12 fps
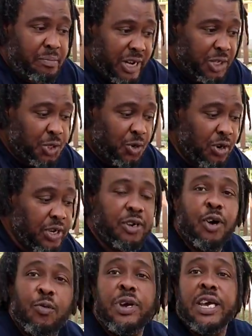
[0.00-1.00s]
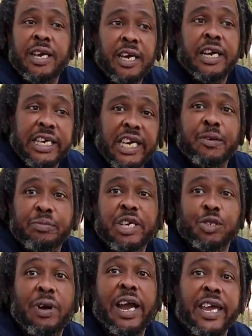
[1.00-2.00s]
To make sure we keep
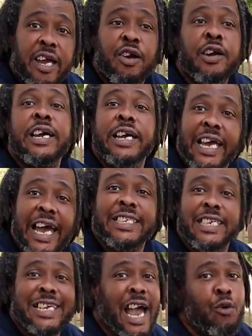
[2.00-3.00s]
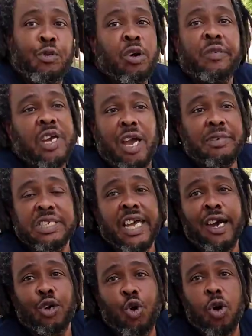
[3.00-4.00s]
this right here as a town. We don't even care if it
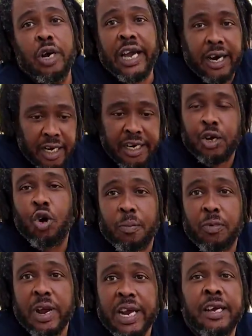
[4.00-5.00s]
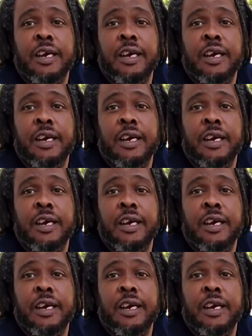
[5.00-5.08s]
stay unincorporated.